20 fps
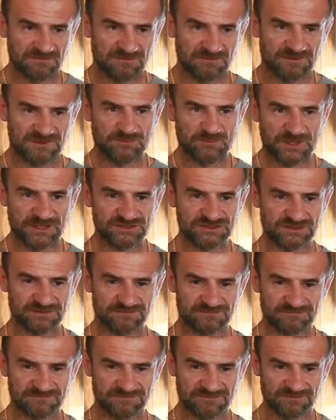
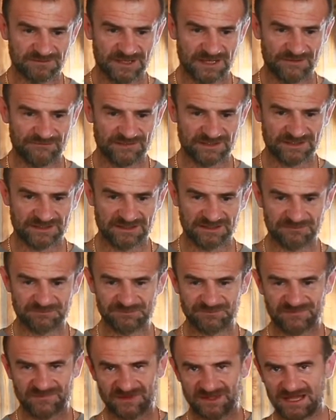imagine having a
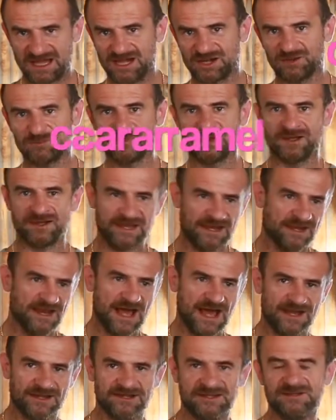caramel and
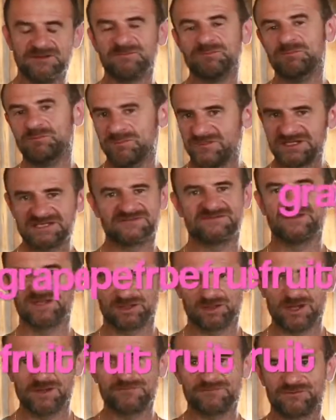honey mixed with a
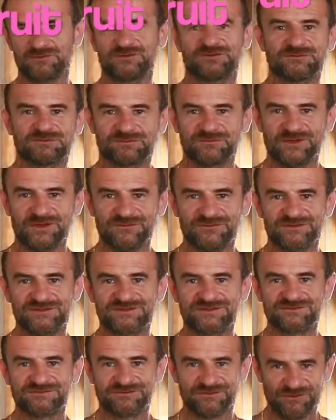grapefruit. It
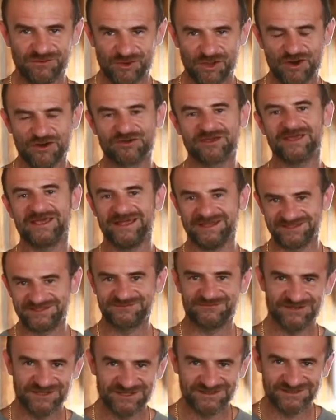was long and
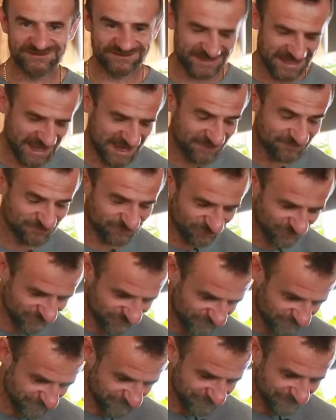sweet and
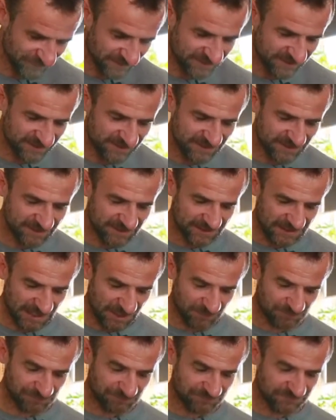beautiful.
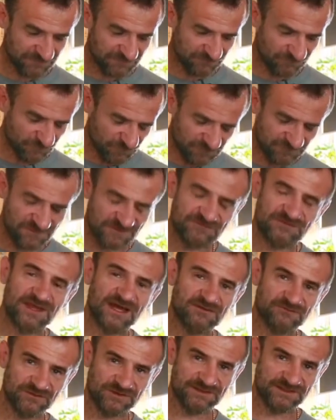Now, what we've
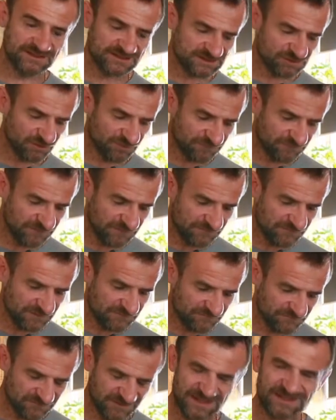done with this coffee,
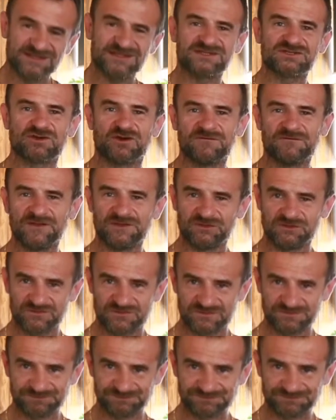we've let this coffee to